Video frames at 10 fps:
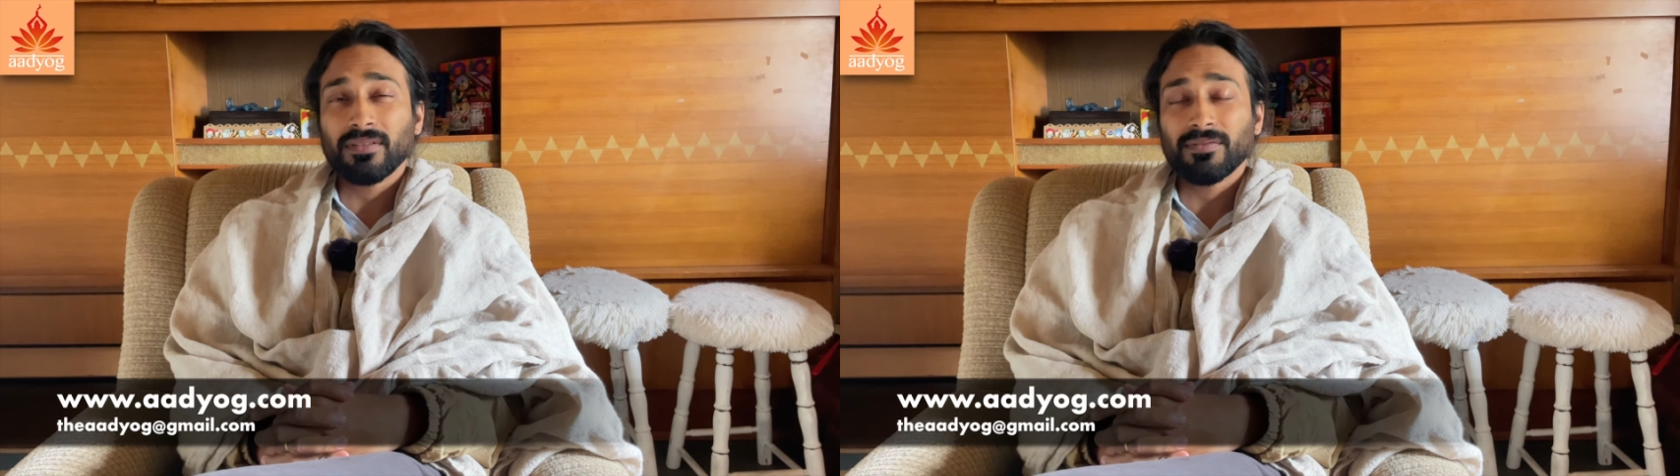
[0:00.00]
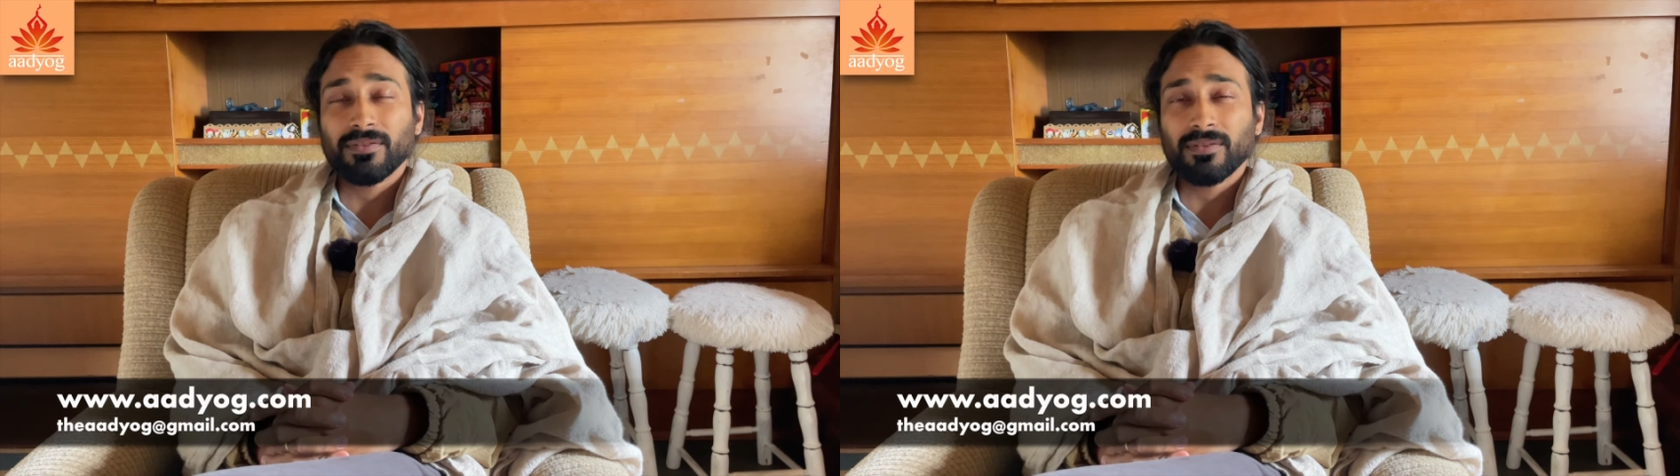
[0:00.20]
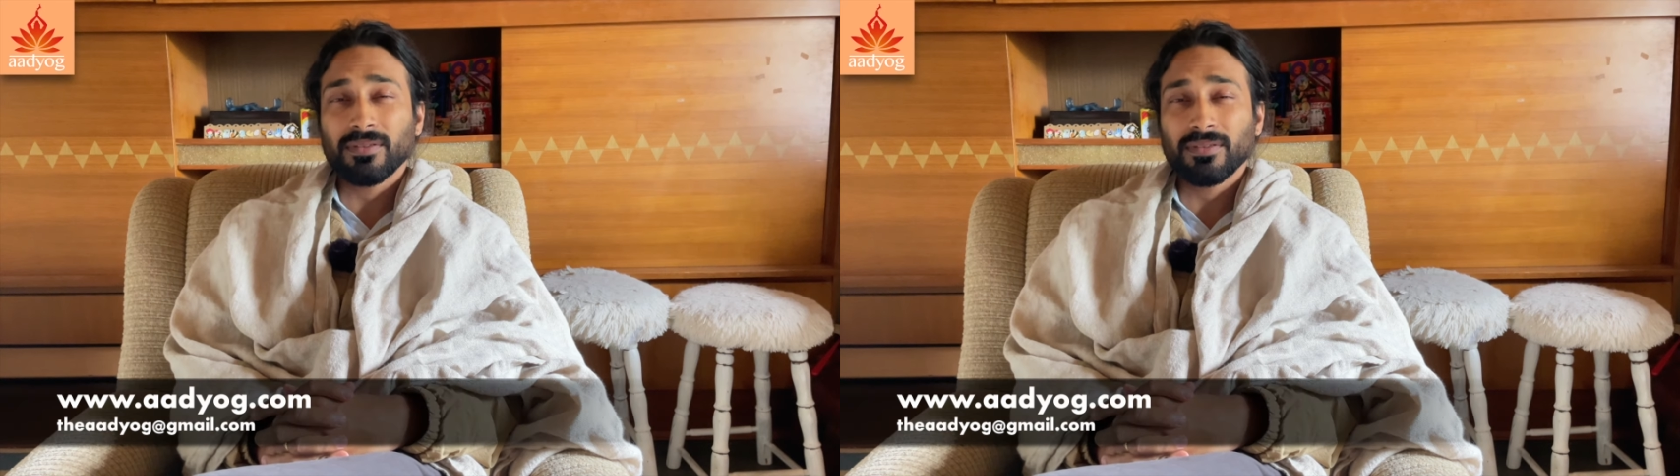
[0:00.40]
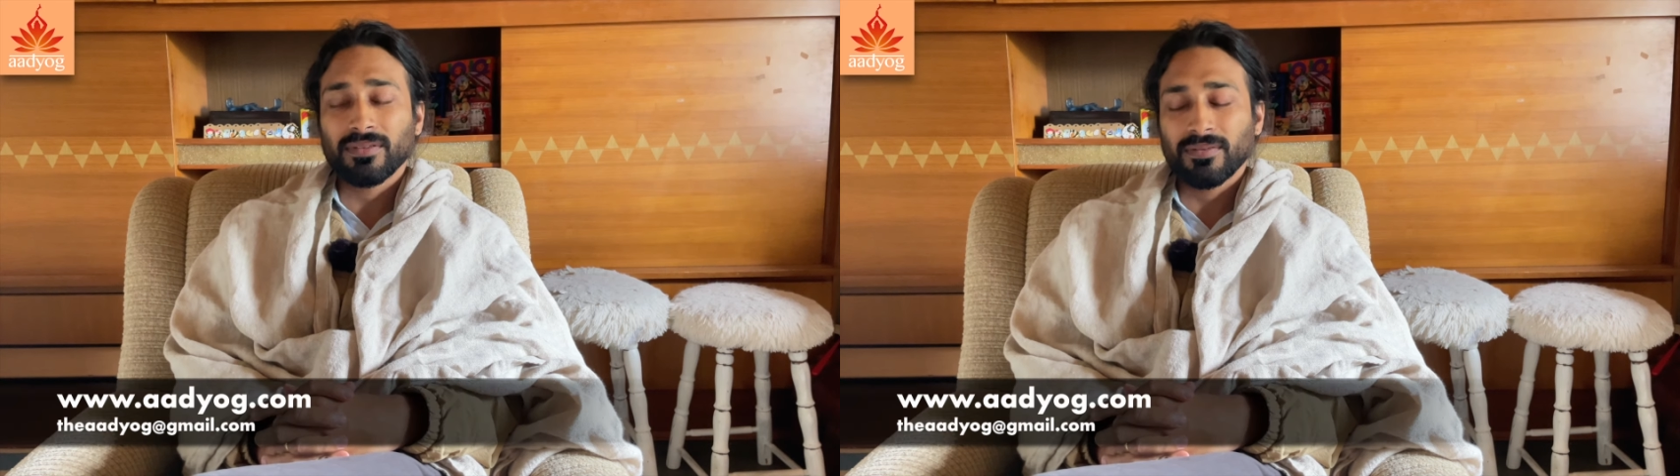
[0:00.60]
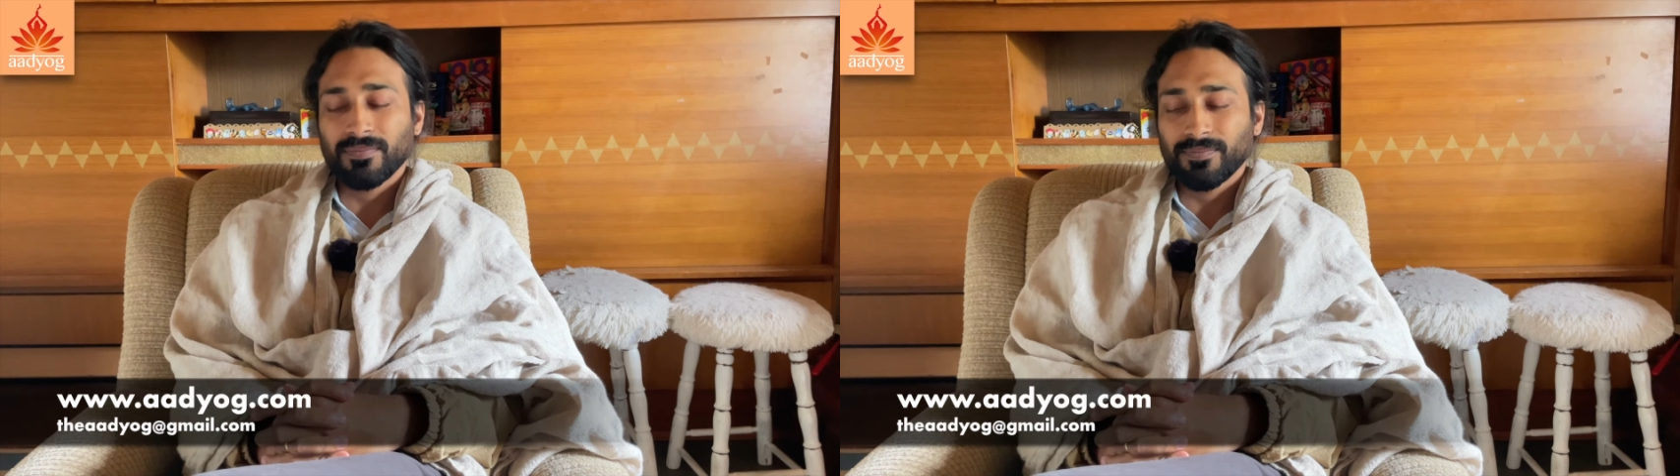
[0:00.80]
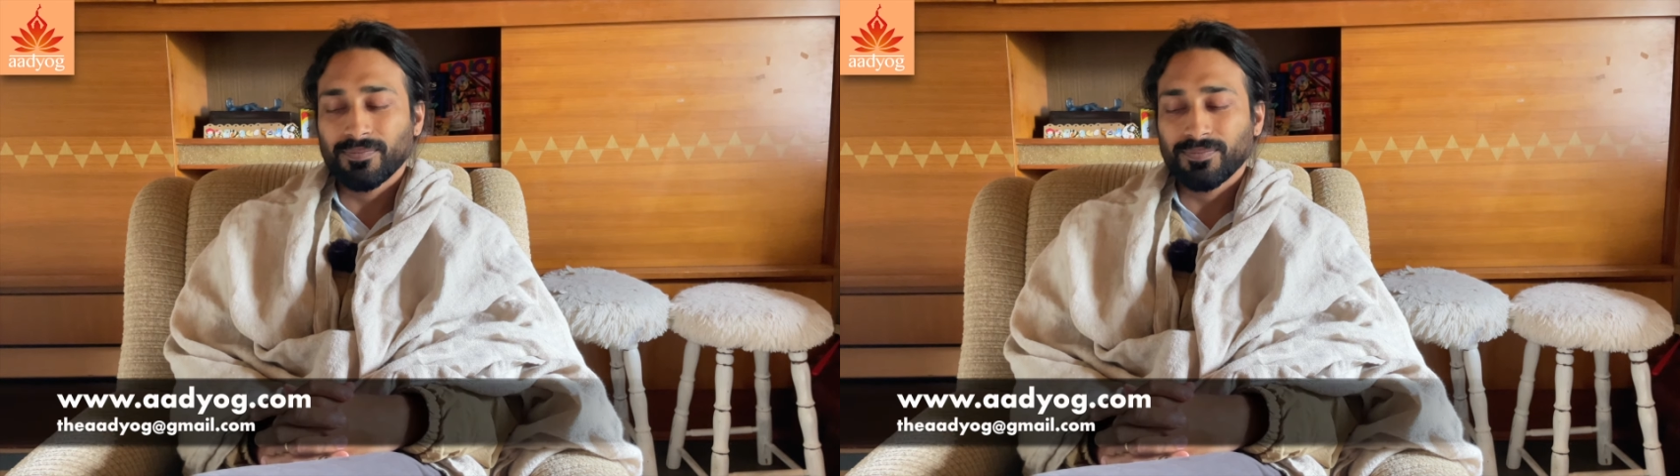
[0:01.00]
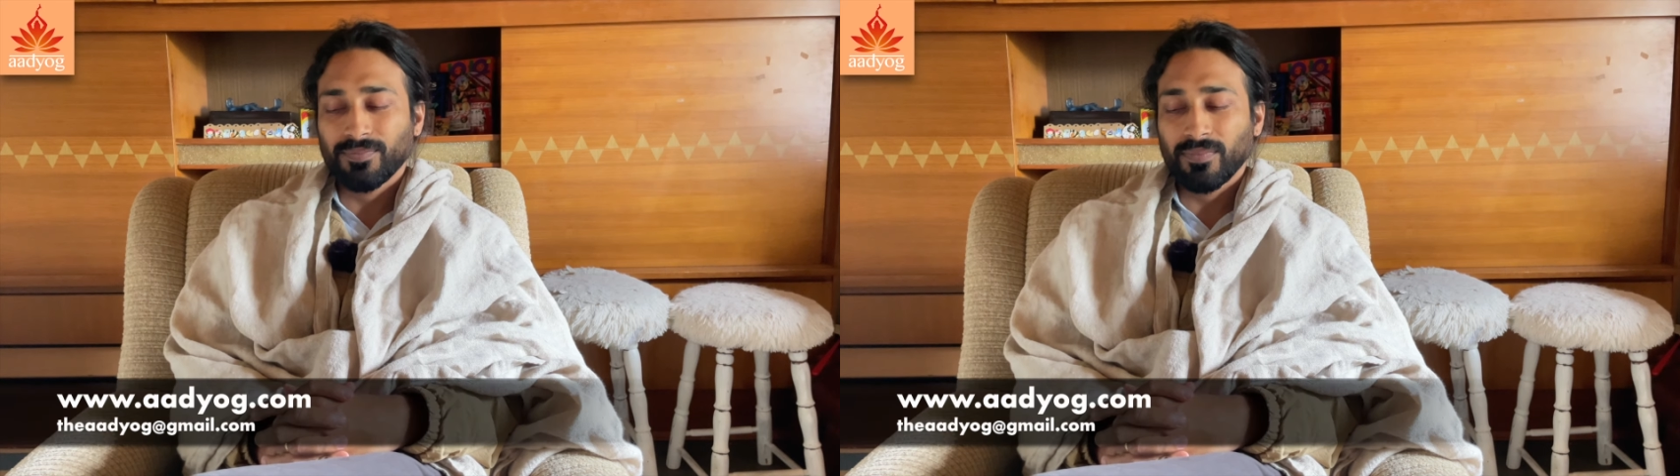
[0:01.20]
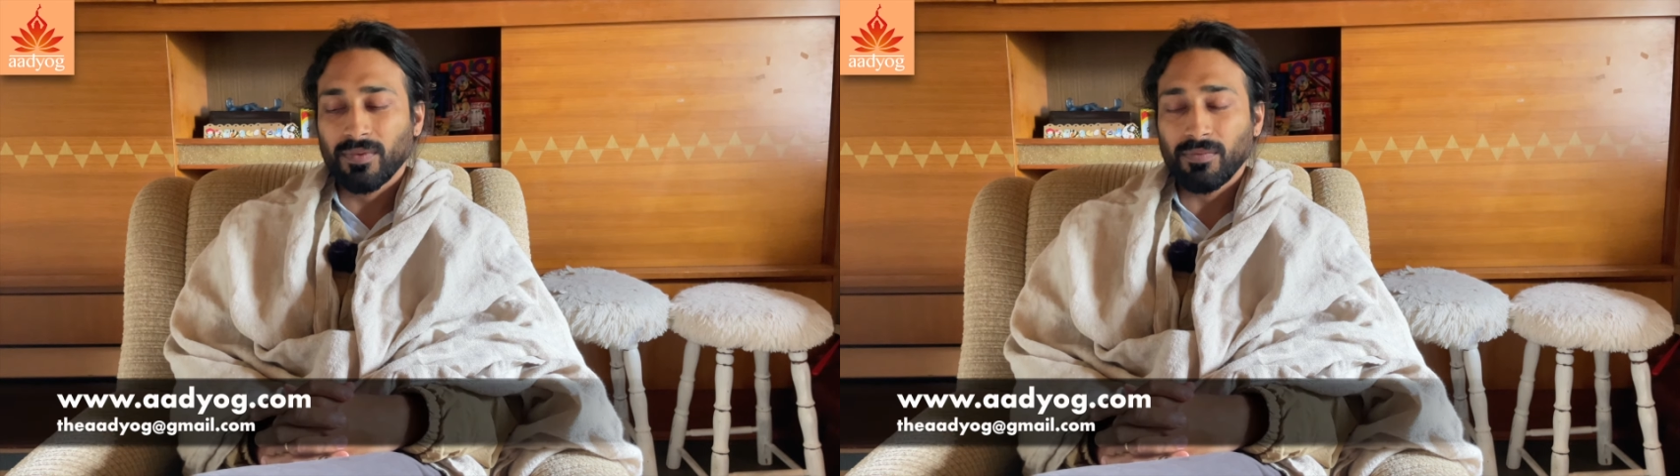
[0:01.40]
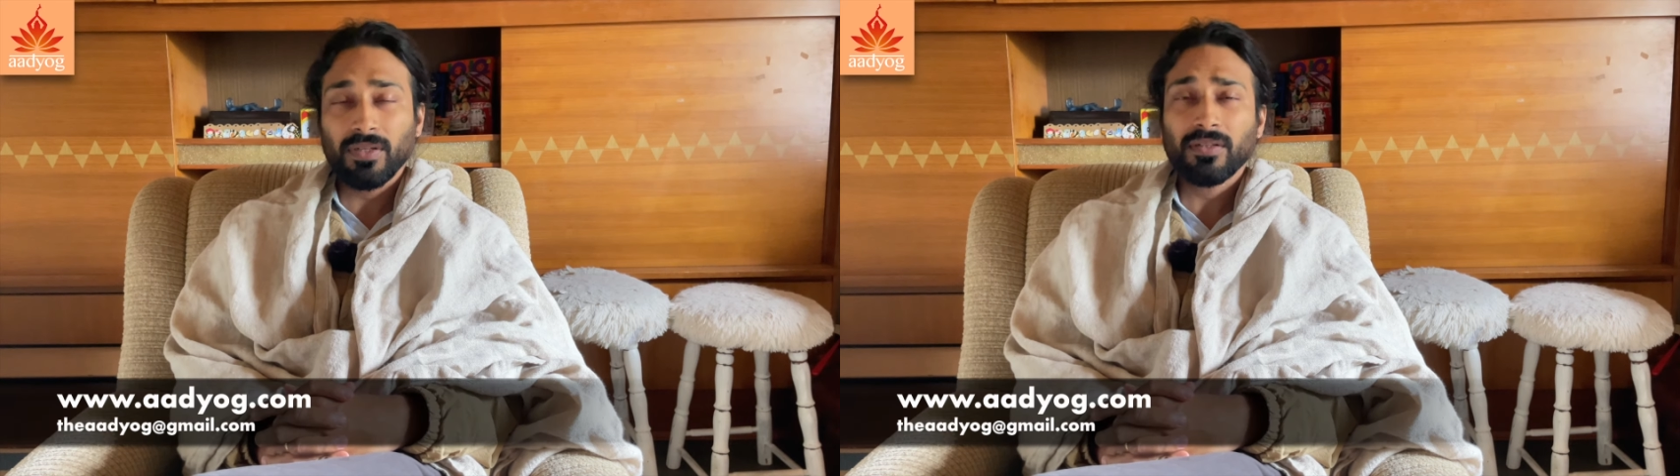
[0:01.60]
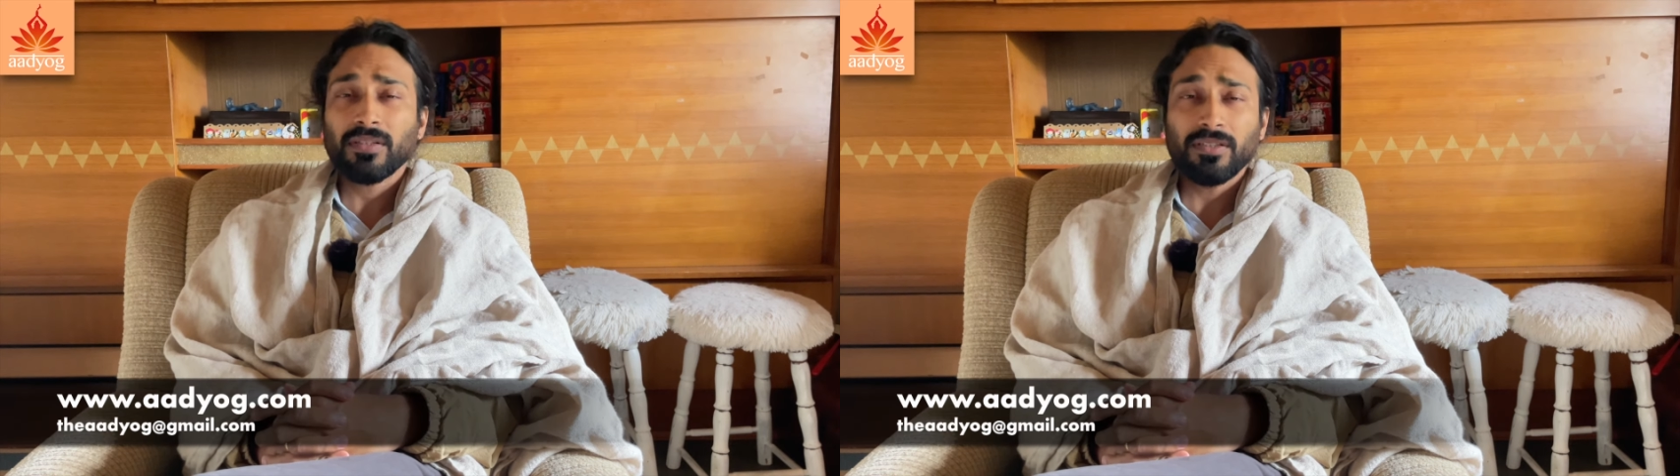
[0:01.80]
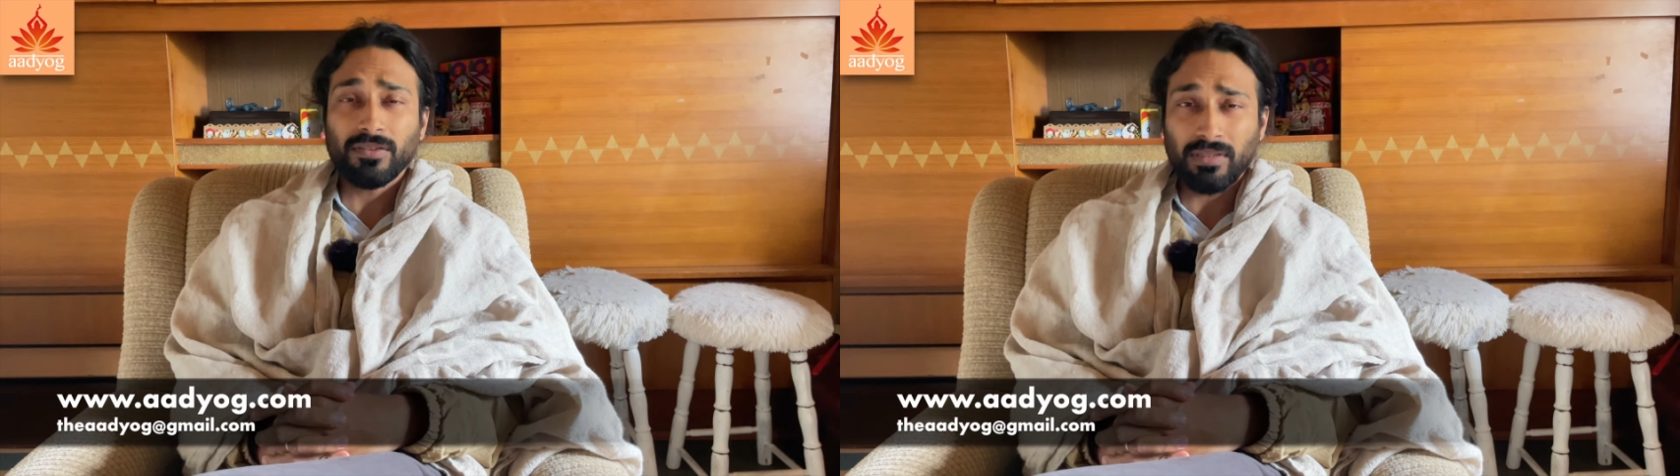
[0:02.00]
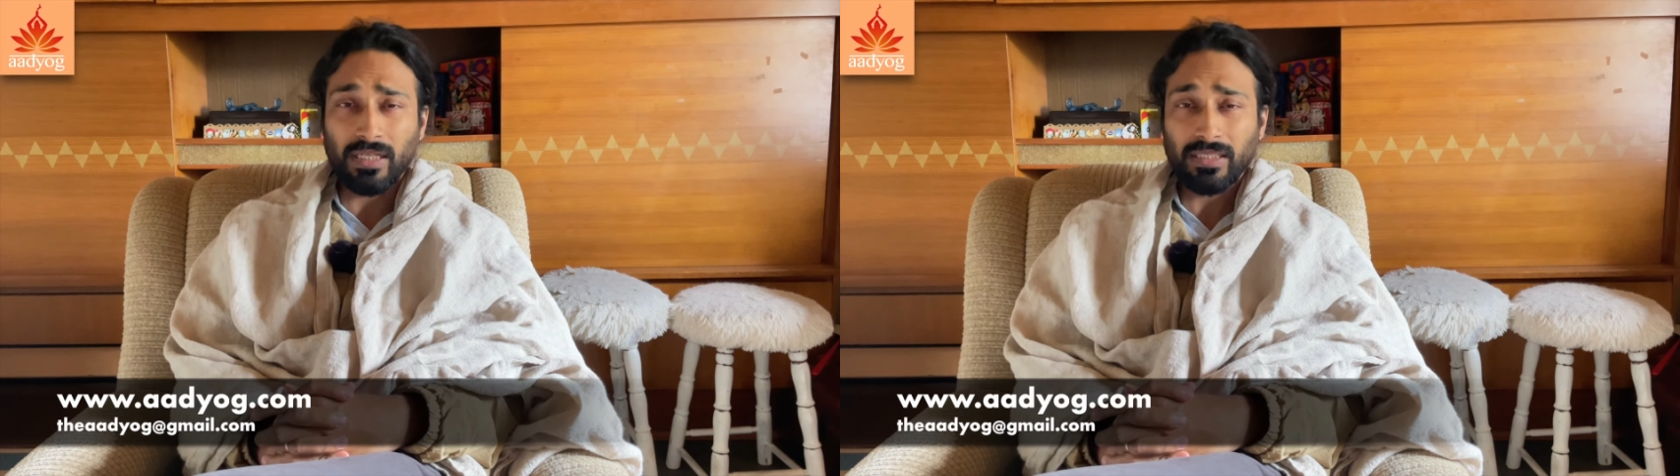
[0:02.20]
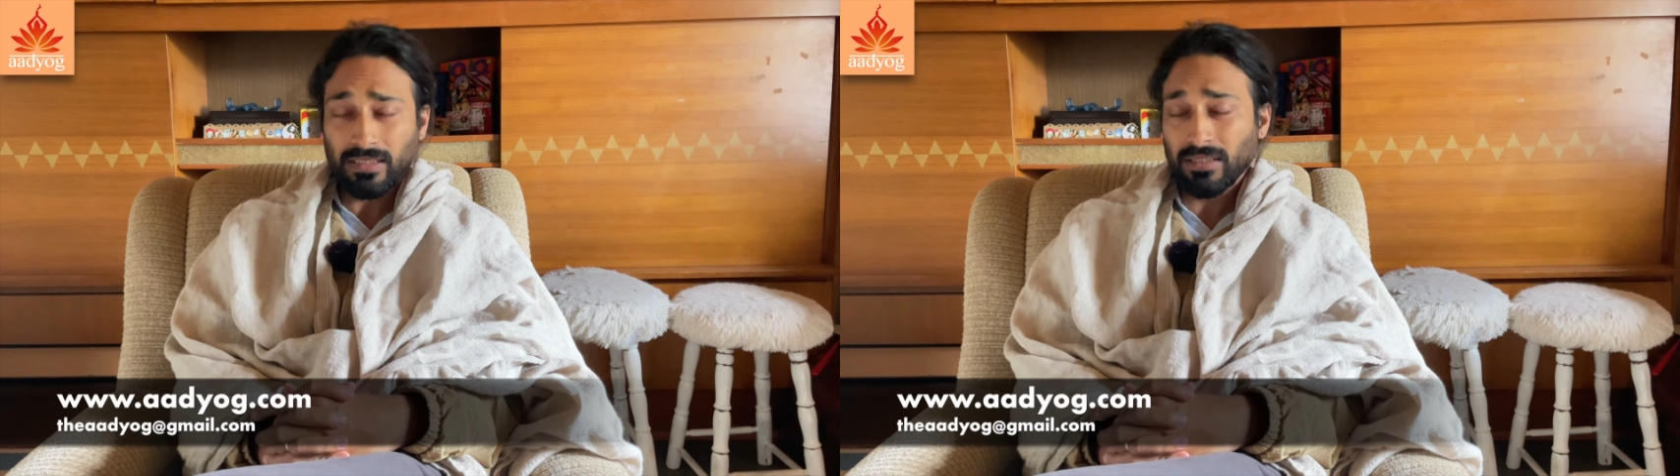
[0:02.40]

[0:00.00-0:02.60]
of August. Where? In New Delhi.